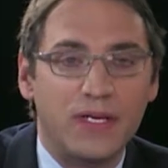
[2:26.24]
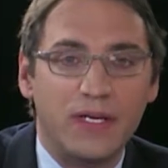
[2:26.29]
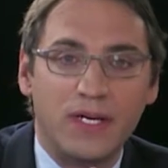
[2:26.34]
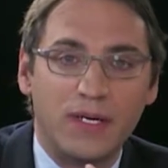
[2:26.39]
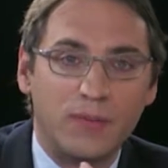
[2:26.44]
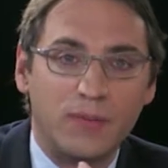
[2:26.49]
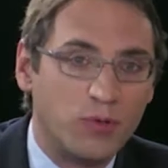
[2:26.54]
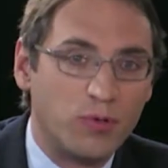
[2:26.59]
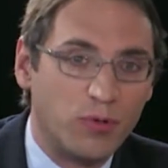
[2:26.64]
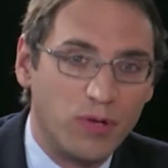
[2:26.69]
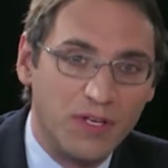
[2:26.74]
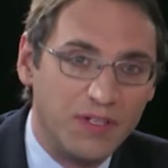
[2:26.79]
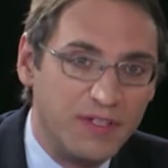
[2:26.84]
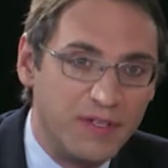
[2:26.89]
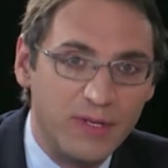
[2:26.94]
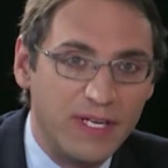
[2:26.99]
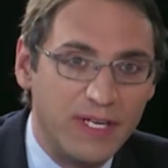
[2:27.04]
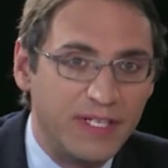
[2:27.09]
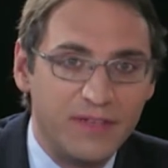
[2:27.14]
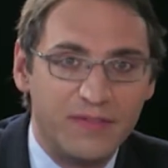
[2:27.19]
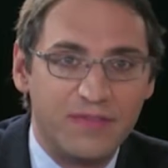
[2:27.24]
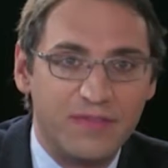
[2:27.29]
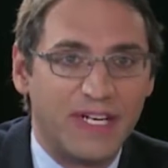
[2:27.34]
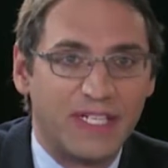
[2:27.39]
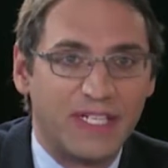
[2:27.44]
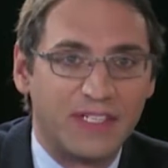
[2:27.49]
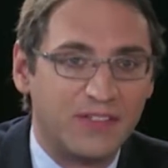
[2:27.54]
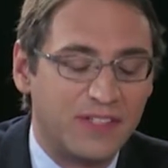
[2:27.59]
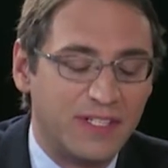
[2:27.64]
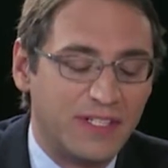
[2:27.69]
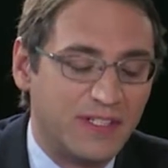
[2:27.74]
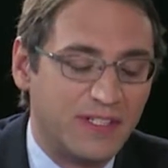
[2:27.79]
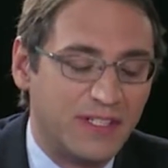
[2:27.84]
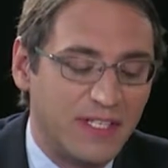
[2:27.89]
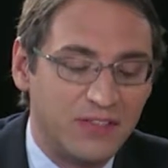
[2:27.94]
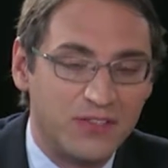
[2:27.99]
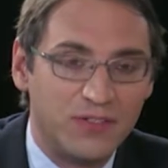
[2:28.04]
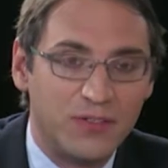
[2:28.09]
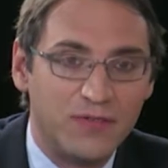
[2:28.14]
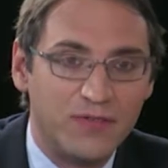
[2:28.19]
quality-related factors,
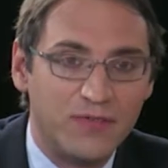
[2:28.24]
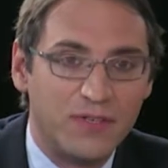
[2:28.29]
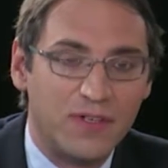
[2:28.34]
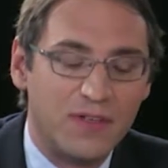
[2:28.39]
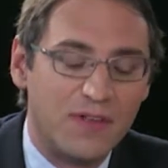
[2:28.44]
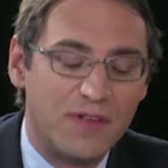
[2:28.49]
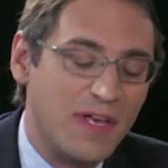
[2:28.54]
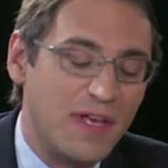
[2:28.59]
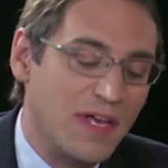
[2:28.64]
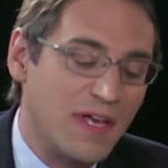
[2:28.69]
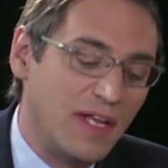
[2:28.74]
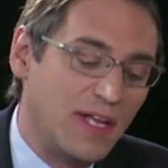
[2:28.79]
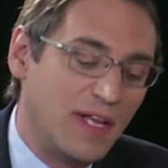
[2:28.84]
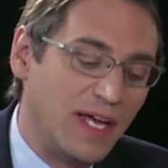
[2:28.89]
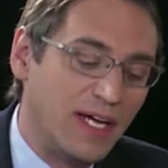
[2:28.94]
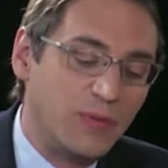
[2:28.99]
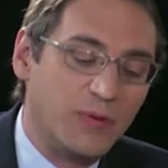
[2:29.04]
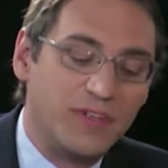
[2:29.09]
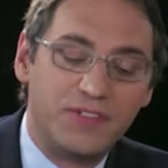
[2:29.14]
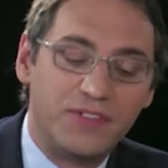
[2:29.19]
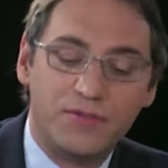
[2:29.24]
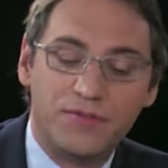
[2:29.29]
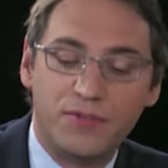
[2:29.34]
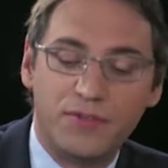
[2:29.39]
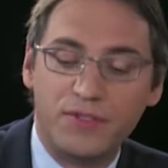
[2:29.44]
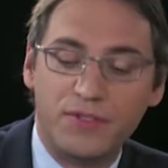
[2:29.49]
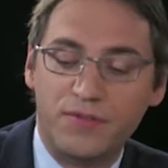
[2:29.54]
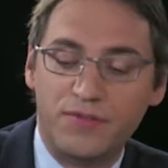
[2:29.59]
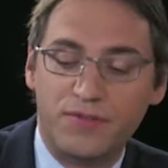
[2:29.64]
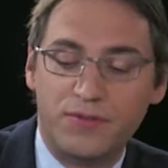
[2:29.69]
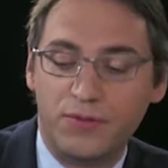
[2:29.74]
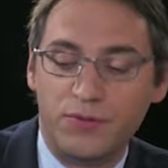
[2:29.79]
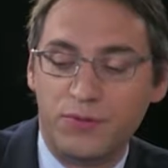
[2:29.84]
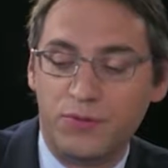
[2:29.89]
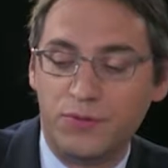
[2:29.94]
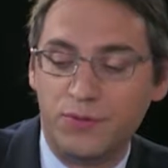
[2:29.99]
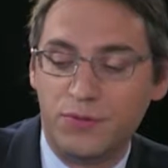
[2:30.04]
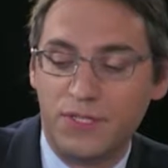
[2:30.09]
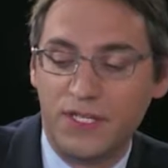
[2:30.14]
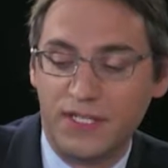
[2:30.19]
and so forth. Likewise, if
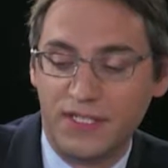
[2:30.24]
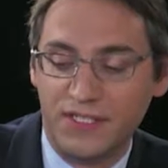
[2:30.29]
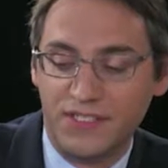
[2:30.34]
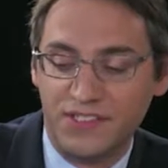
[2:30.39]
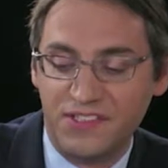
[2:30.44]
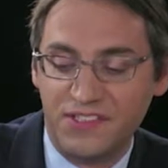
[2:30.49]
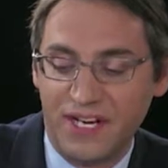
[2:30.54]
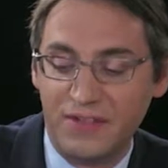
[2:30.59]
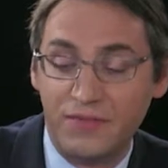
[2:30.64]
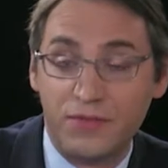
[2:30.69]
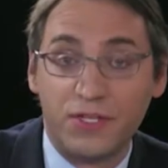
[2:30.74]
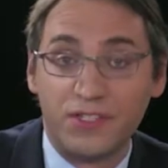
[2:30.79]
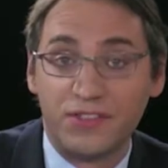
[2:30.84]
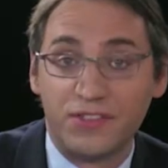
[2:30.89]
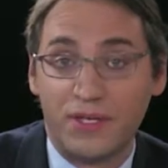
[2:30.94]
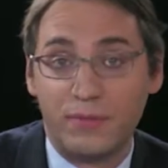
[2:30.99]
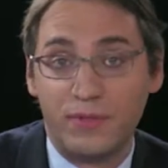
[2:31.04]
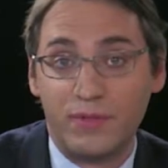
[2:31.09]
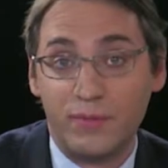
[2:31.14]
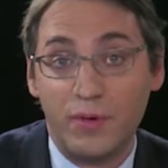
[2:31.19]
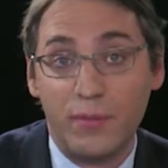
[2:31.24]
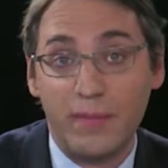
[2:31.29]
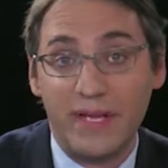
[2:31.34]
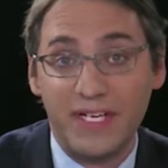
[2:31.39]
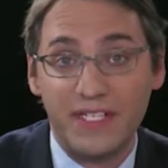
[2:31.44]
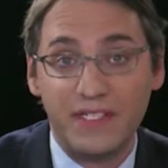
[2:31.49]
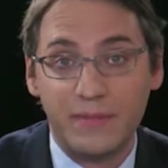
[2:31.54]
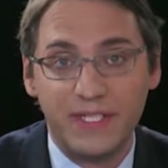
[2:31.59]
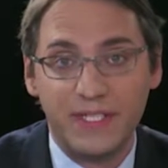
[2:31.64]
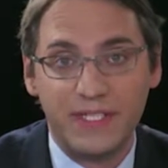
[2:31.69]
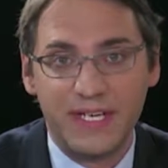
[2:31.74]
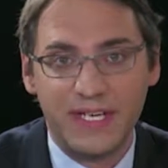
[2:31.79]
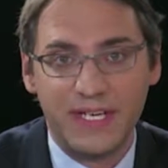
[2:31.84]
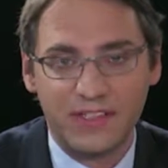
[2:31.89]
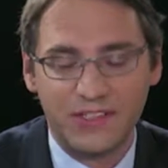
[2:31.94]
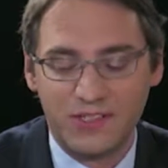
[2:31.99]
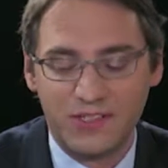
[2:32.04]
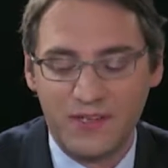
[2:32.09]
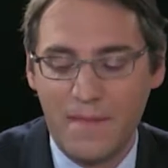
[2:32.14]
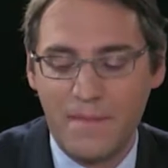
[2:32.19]
you design, for example, a momentum
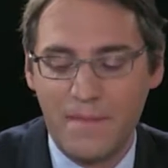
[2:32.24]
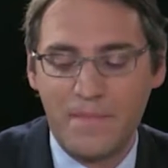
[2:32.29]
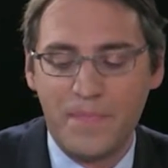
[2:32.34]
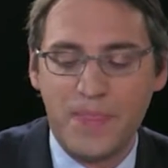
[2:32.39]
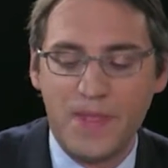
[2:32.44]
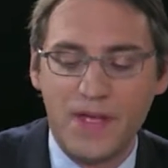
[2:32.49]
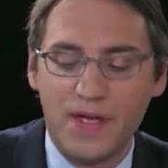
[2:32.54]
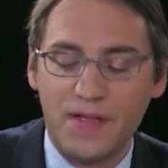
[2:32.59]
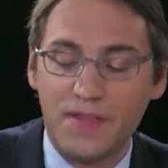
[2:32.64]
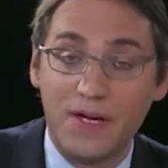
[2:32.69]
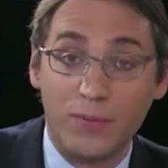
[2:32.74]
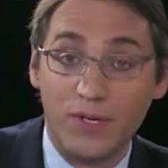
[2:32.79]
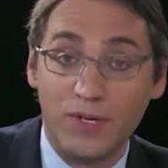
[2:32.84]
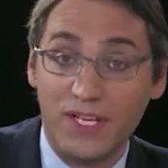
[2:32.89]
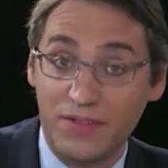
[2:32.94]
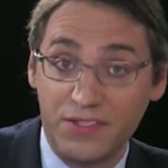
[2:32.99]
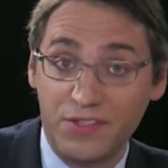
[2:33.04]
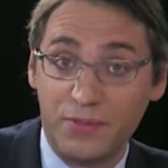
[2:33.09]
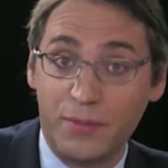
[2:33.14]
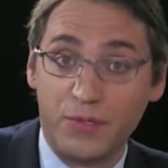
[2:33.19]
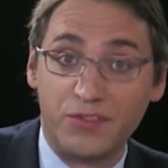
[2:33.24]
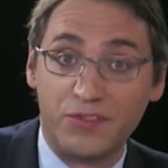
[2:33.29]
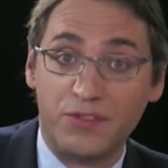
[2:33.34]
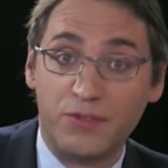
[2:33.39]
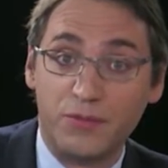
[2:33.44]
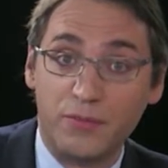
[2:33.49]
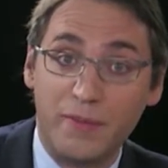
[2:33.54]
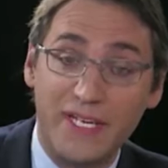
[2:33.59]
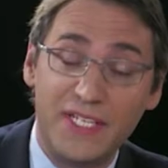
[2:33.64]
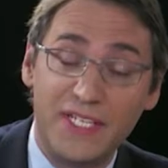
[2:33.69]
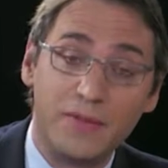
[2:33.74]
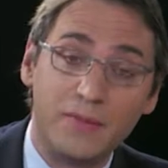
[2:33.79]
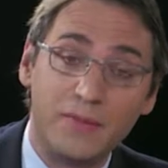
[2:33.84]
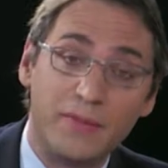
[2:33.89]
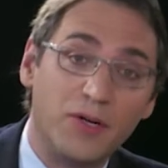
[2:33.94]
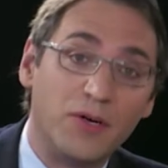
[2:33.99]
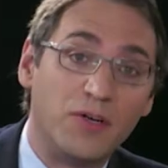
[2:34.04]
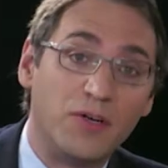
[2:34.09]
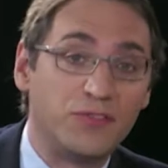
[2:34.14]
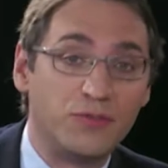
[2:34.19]
index, that will have exposure to momentum,
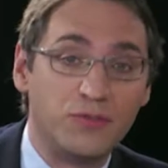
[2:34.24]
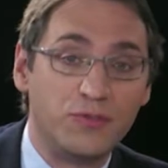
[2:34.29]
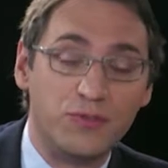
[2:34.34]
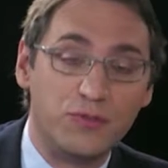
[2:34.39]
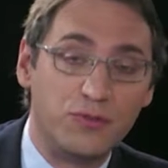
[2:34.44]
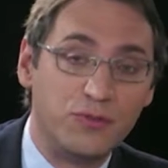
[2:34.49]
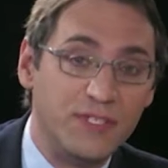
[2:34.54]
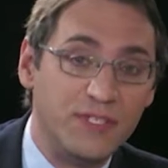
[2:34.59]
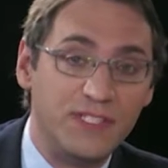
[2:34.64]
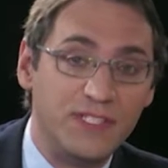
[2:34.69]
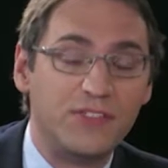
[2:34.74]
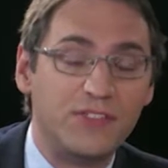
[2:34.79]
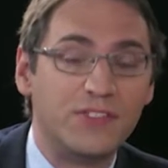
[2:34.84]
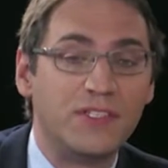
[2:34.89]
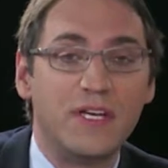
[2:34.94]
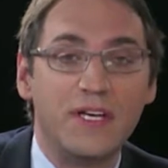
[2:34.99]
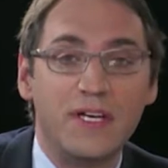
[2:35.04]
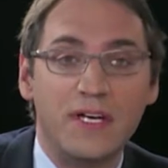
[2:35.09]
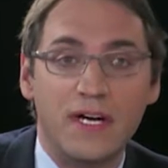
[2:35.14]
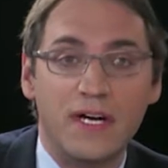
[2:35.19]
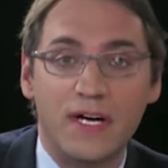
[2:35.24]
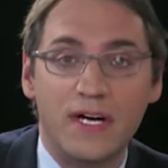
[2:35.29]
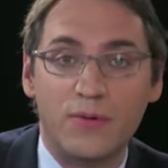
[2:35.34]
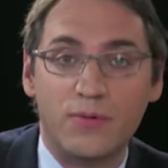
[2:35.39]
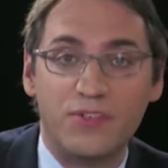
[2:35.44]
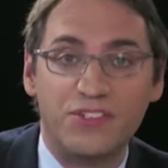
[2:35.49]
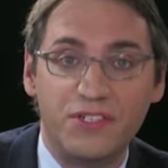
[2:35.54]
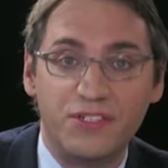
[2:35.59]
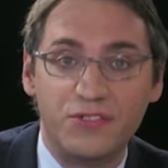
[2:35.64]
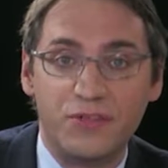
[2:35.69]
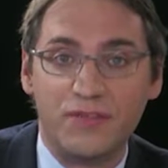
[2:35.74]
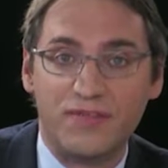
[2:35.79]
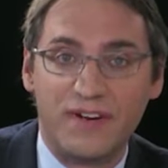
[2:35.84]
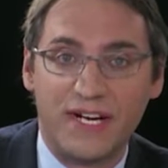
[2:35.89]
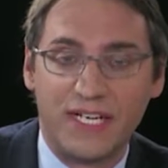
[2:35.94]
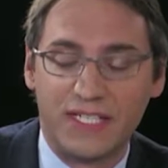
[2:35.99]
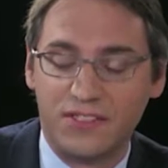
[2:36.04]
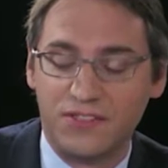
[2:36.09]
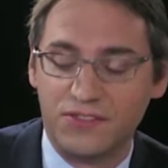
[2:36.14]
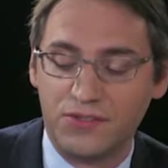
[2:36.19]
but also to these residual
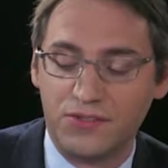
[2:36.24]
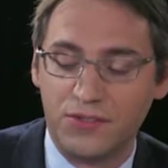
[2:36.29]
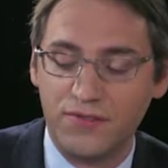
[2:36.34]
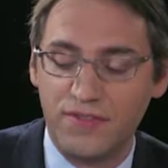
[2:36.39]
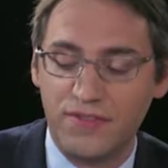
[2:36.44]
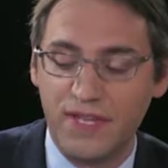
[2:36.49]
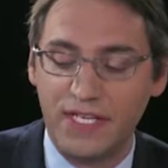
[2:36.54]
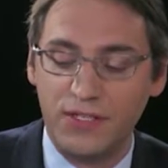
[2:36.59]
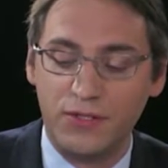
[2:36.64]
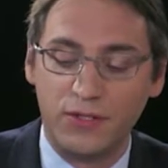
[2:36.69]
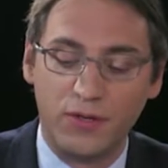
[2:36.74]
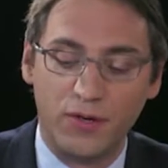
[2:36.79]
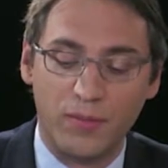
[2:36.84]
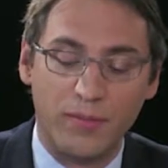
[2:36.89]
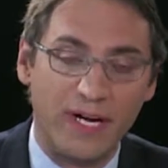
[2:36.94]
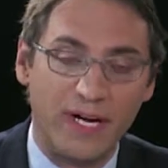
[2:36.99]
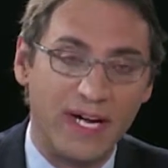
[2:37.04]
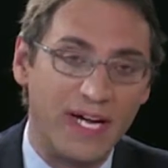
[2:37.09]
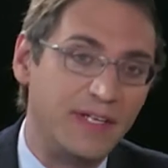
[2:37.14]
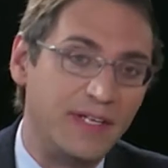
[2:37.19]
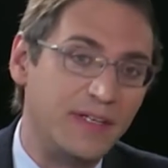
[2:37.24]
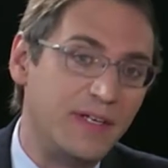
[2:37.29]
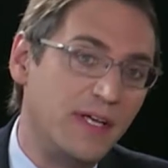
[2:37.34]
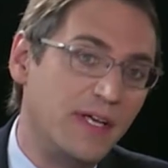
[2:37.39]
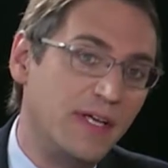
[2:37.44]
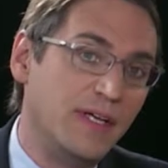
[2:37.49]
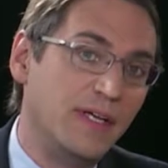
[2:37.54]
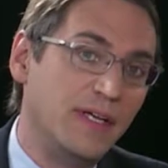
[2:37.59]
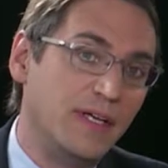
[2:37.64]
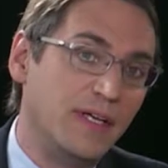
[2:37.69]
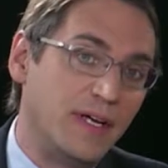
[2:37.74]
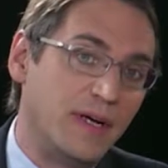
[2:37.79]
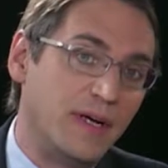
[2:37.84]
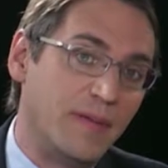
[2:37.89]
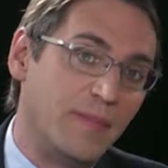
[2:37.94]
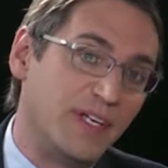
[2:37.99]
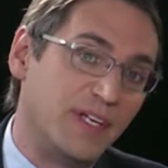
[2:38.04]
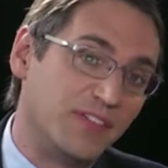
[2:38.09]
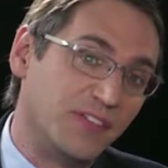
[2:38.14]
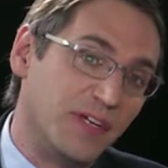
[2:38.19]
factors. So if then you combine
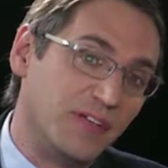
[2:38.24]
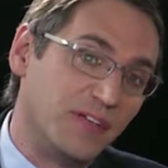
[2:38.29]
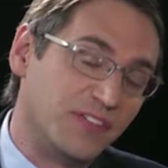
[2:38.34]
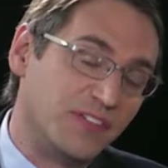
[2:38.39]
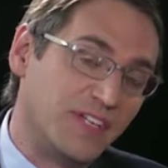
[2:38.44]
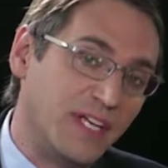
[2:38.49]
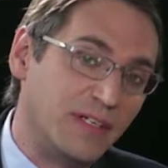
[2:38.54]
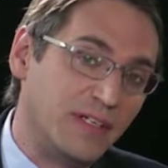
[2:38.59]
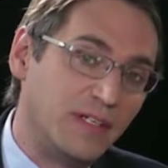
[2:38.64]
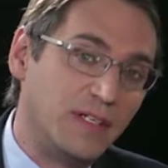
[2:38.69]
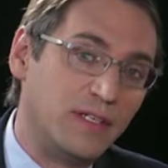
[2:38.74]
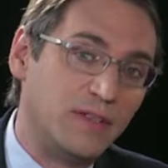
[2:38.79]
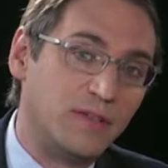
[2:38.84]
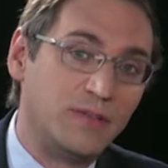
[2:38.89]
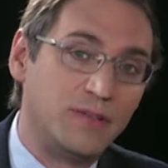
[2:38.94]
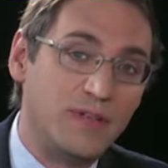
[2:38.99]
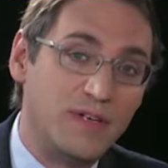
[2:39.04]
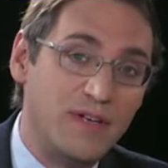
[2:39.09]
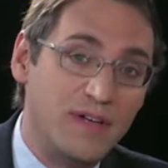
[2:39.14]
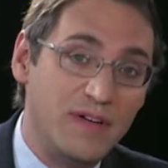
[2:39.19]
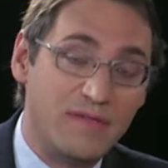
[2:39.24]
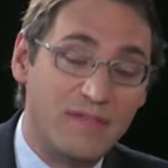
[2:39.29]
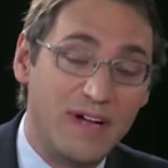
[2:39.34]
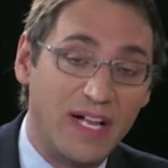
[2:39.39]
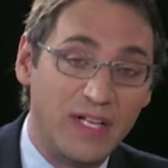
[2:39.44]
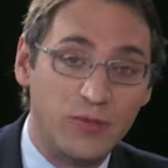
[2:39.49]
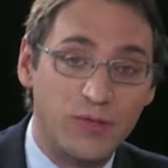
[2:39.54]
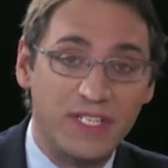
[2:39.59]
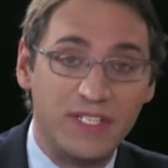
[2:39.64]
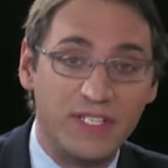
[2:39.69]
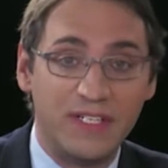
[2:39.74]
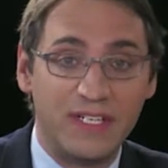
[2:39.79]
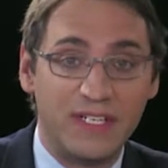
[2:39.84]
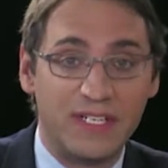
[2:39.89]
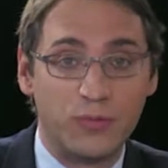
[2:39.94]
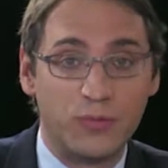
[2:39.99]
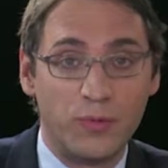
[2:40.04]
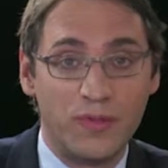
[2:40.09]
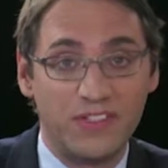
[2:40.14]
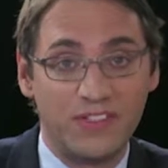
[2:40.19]
a standalone value
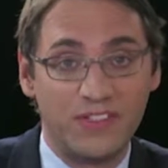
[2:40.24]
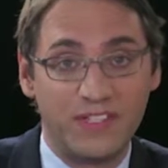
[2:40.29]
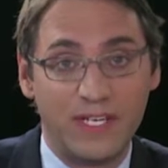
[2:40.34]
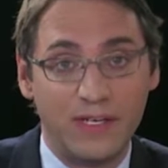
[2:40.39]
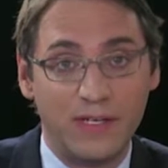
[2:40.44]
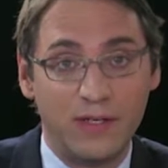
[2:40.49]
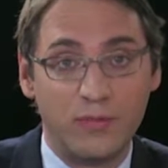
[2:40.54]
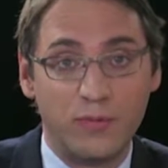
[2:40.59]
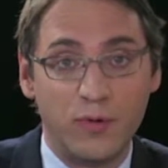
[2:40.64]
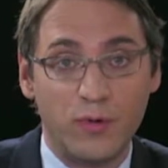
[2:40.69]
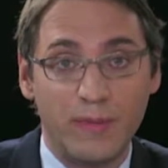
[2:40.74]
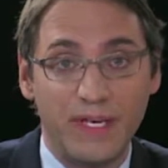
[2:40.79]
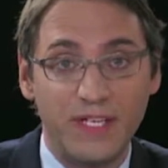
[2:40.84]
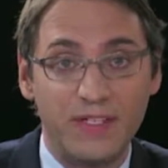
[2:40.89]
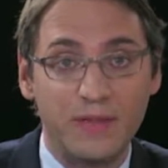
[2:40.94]
index with a standalone momentum